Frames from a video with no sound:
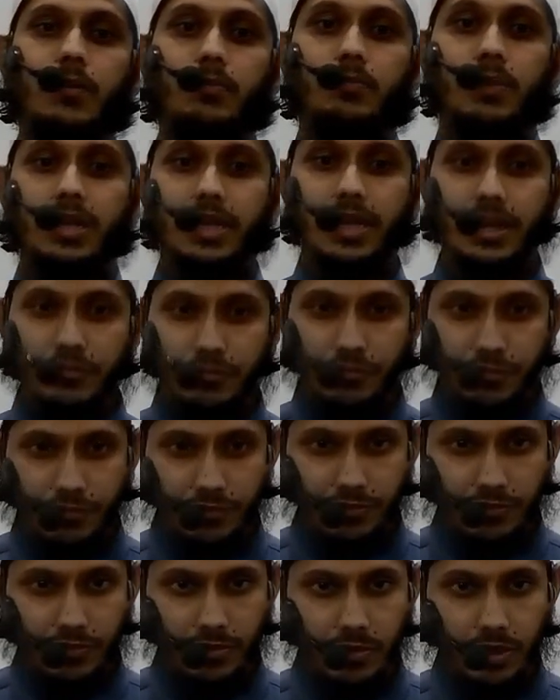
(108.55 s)
But
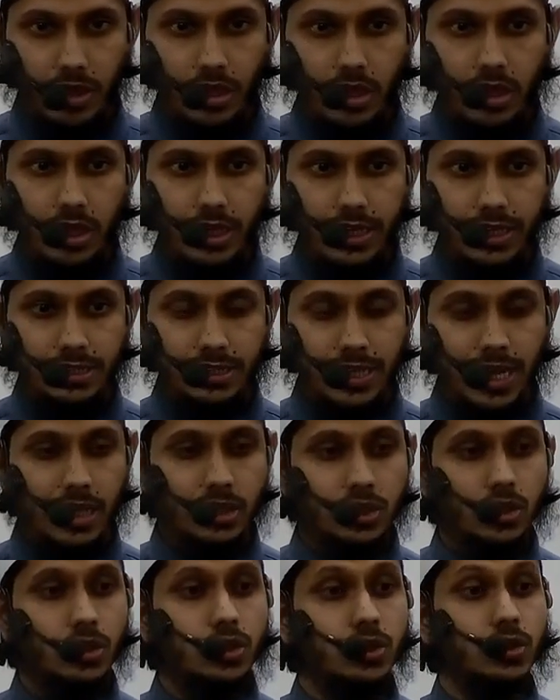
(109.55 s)
if it
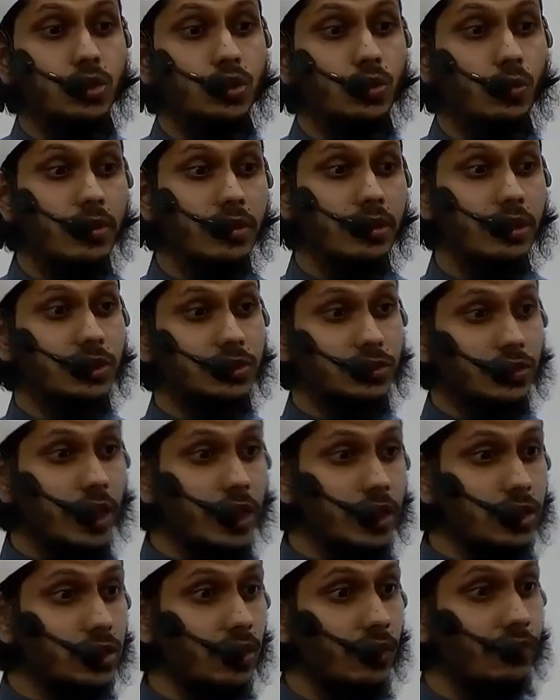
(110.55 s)
has got to do with the
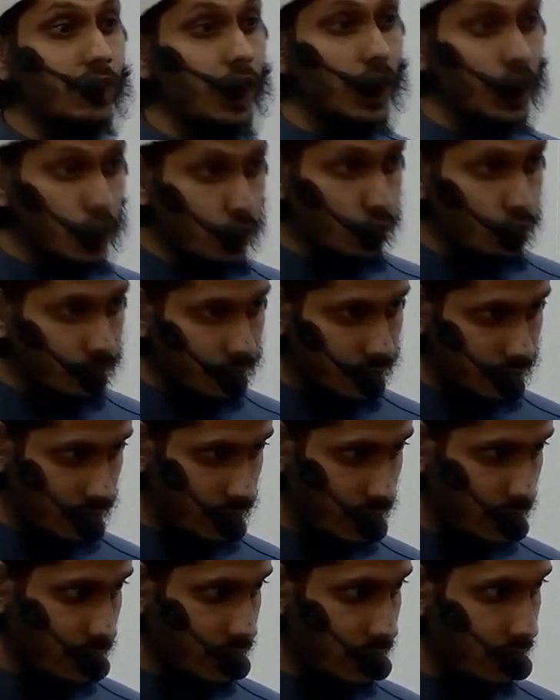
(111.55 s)
rights of
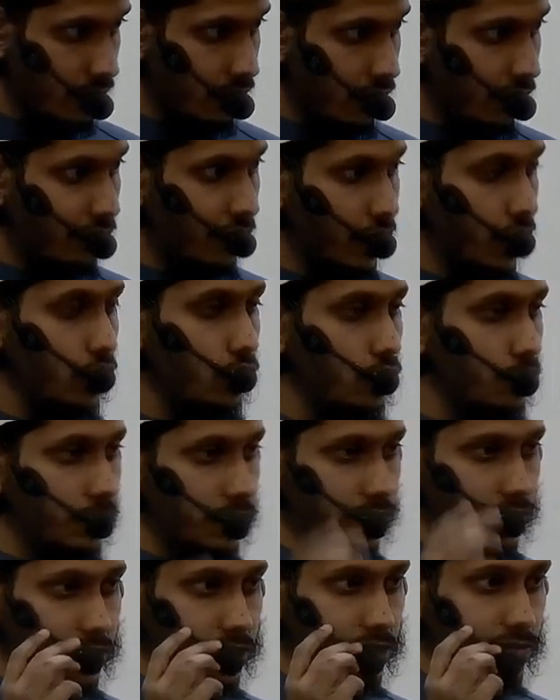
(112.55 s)
humans,
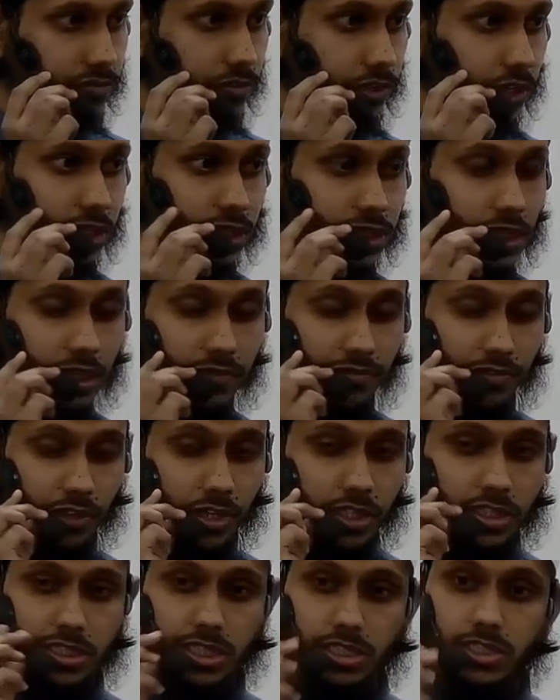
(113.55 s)
for
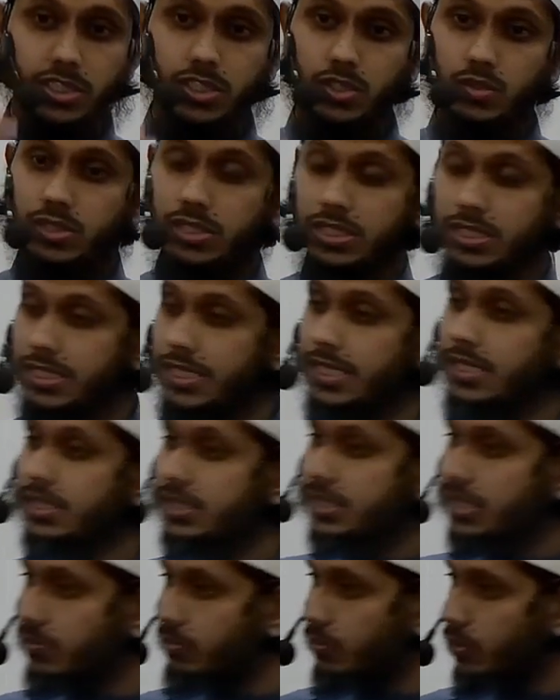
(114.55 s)
instance, you steal
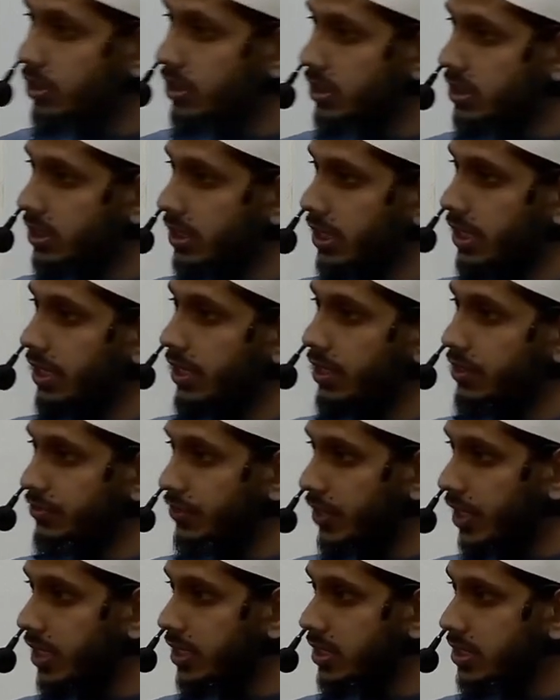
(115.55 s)
someone's
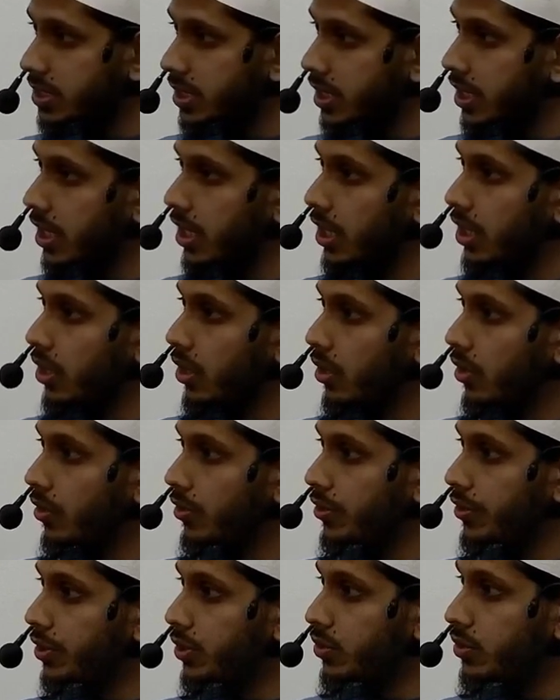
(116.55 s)
right
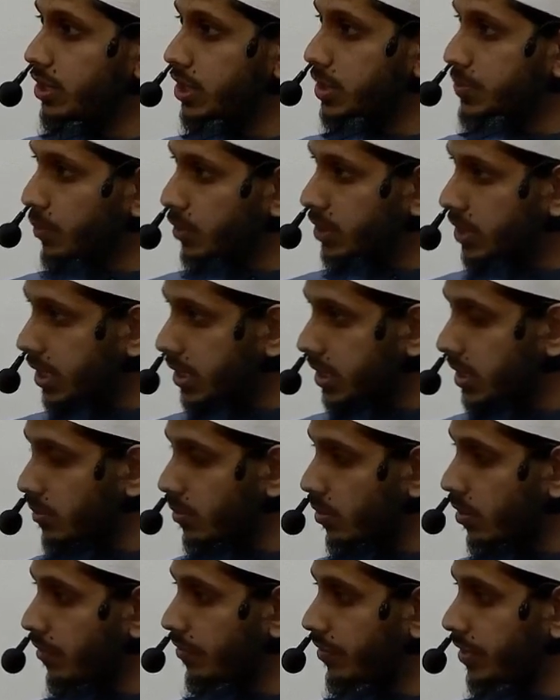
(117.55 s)
or you dispossess
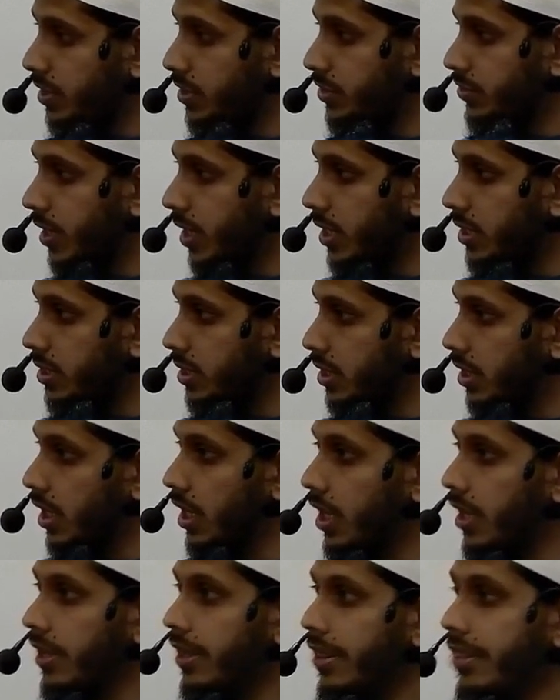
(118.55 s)
him of his right,
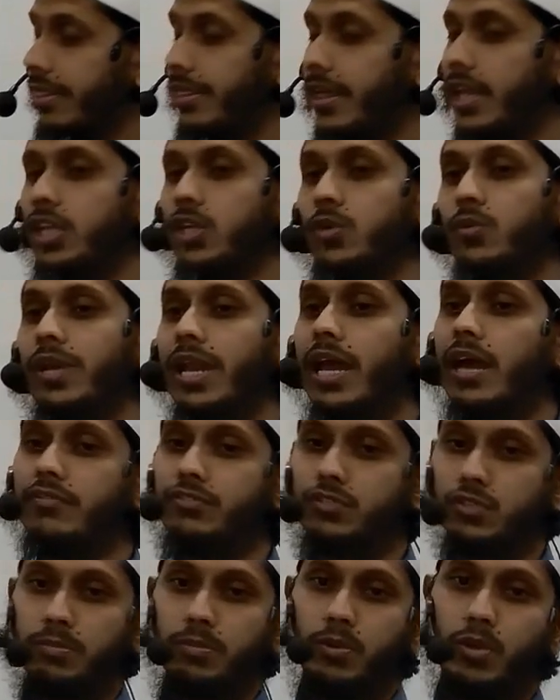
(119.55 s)
then you will
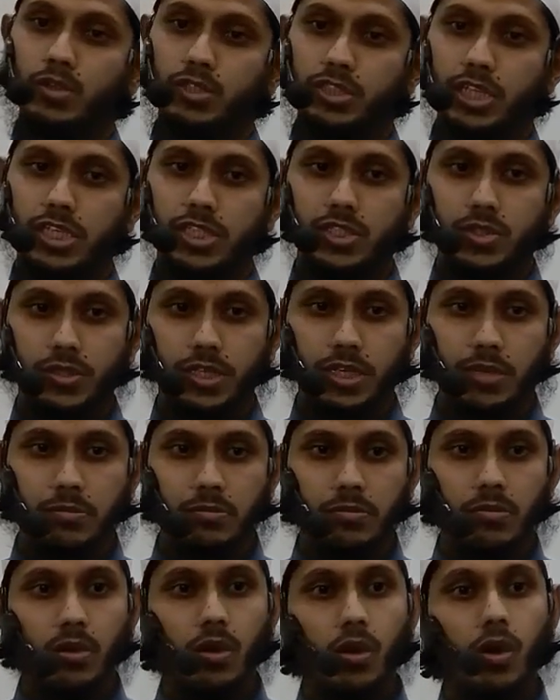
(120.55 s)
have to apologize to
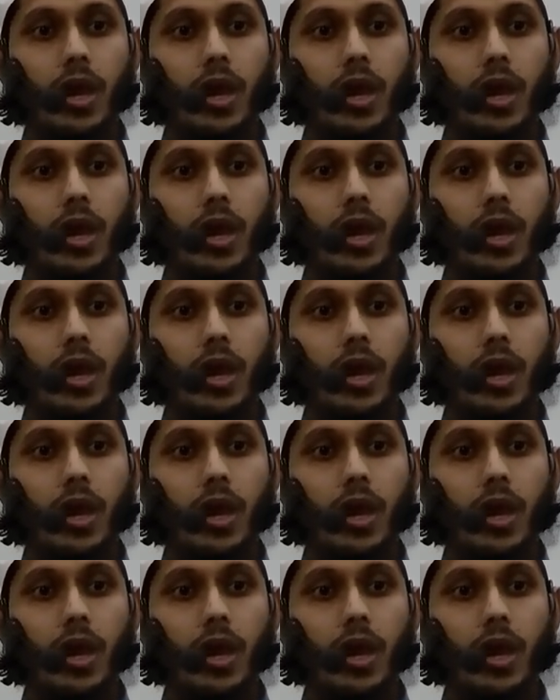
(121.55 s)
him.